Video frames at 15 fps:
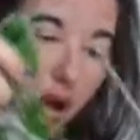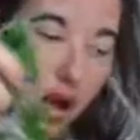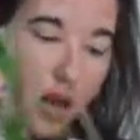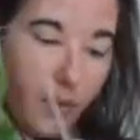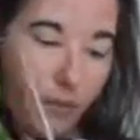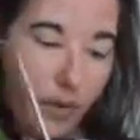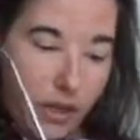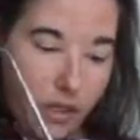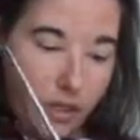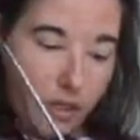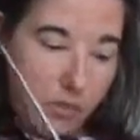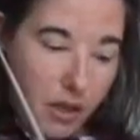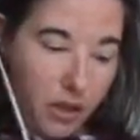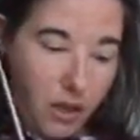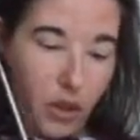I went
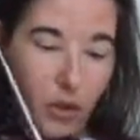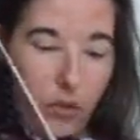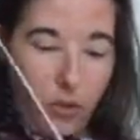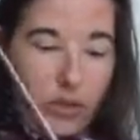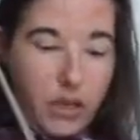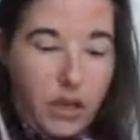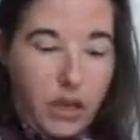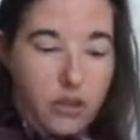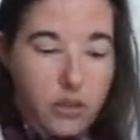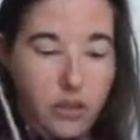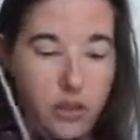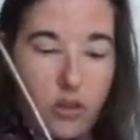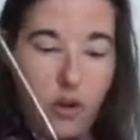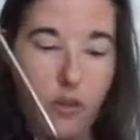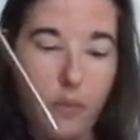into my local yarn
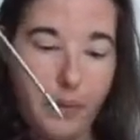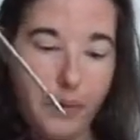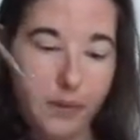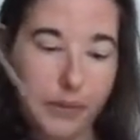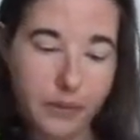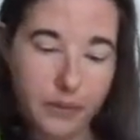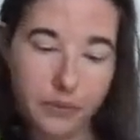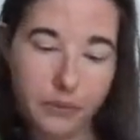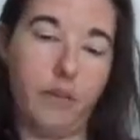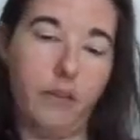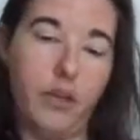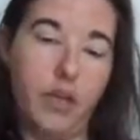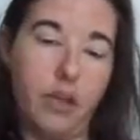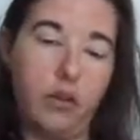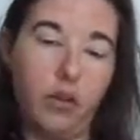shop,
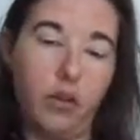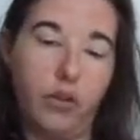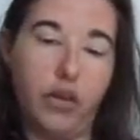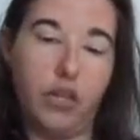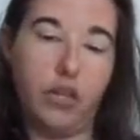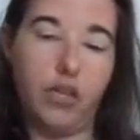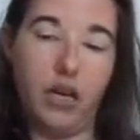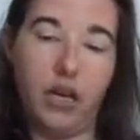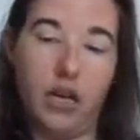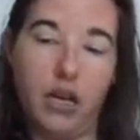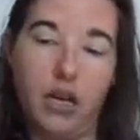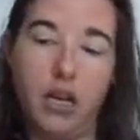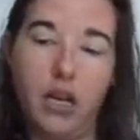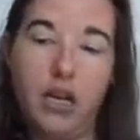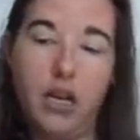Yarn Glorious
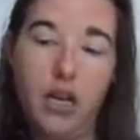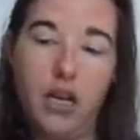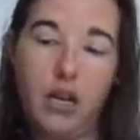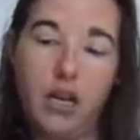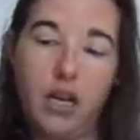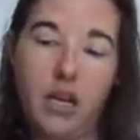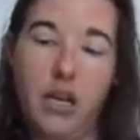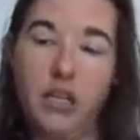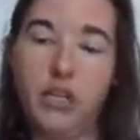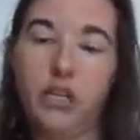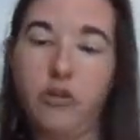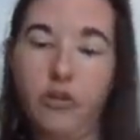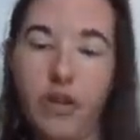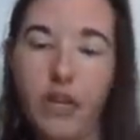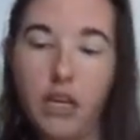Yarn at
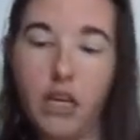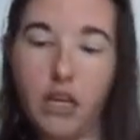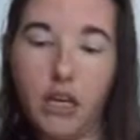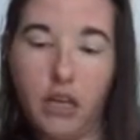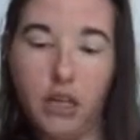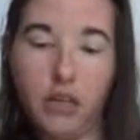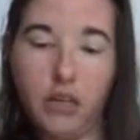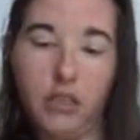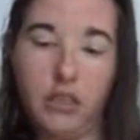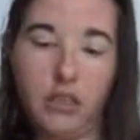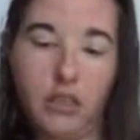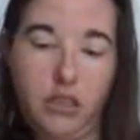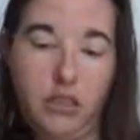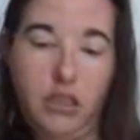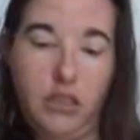Taringa
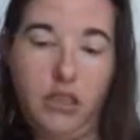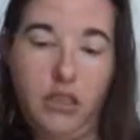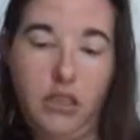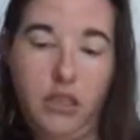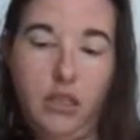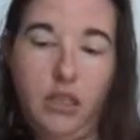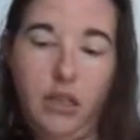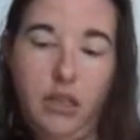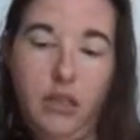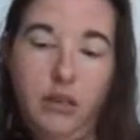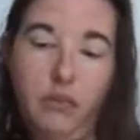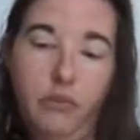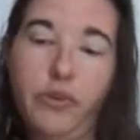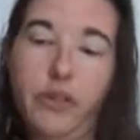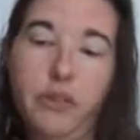
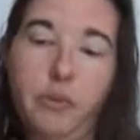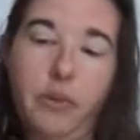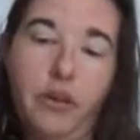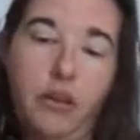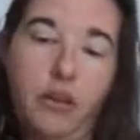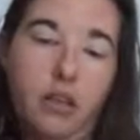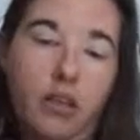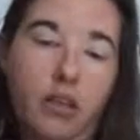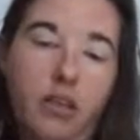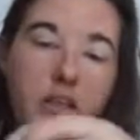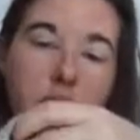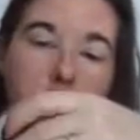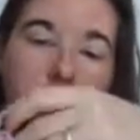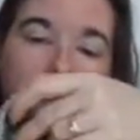in Brisbane.